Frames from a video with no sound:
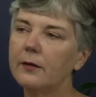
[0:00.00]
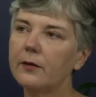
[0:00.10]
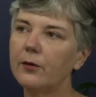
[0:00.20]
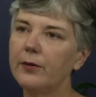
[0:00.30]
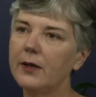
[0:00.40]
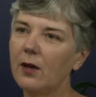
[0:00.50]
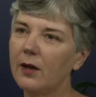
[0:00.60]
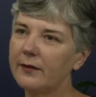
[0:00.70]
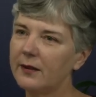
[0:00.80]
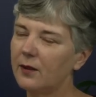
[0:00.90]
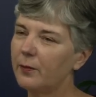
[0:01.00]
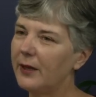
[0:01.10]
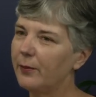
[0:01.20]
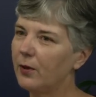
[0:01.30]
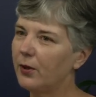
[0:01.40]
So realising that
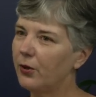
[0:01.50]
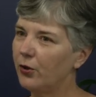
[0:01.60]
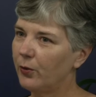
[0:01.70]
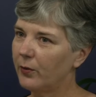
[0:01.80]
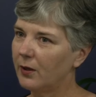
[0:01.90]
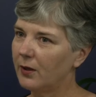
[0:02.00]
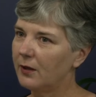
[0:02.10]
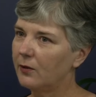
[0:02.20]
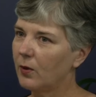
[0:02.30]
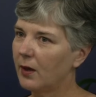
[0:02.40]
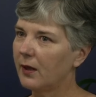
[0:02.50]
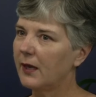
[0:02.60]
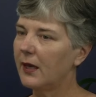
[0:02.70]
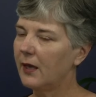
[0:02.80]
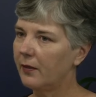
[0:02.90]
people are human is one of the
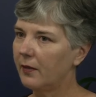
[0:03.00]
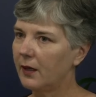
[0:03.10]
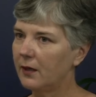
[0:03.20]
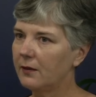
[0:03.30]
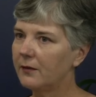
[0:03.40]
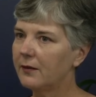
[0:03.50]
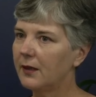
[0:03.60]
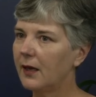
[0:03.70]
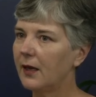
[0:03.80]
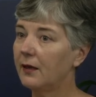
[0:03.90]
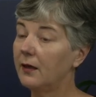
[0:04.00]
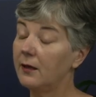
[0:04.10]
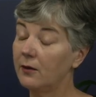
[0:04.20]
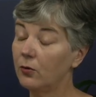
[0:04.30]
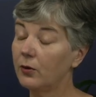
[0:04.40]
key things, and
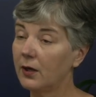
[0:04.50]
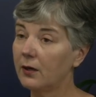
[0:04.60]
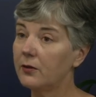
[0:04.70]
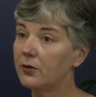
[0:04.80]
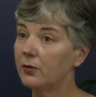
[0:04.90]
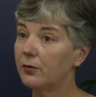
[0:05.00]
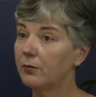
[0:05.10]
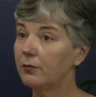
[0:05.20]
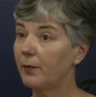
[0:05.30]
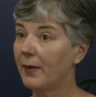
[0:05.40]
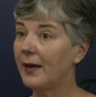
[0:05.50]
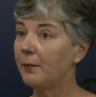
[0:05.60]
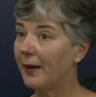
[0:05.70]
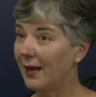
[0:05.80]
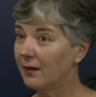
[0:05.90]
in order to remain
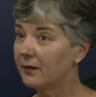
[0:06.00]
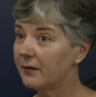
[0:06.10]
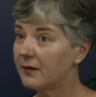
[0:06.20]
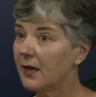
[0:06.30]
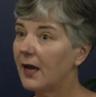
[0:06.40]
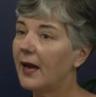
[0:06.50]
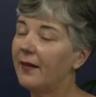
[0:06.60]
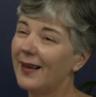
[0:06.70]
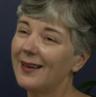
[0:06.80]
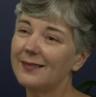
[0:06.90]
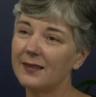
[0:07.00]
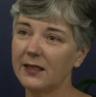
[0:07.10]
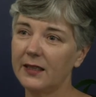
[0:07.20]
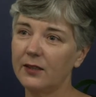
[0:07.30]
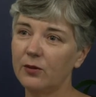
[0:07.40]
balanced, and that's the
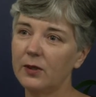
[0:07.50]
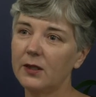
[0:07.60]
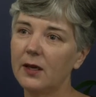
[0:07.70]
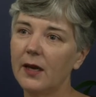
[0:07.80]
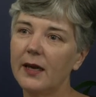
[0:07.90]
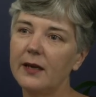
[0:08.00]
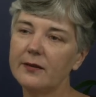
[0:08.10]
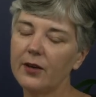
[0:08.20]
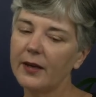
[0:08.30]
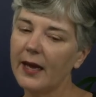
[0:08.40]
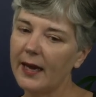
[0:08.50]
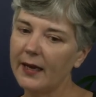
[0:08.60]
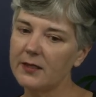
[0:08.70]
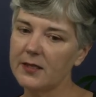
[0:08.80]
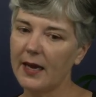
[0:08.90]
key to it. It's
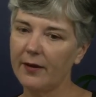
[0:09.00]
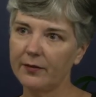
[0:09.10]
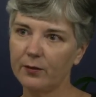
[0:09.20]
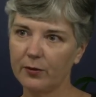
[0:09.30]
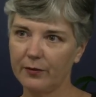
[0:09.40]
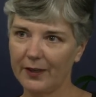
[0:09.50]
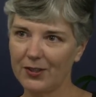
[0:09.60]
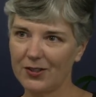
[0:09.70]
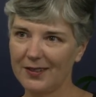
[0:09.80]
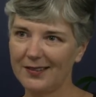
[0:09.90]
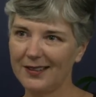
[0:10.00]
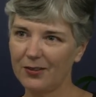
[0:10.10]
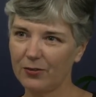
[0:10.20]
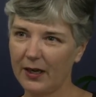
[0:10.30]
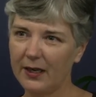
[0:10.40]
okay to have some perfectionistic
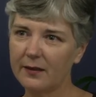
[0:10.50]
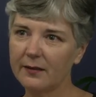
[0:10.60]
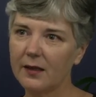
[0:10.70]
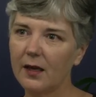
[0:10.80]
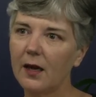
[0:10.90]
traits.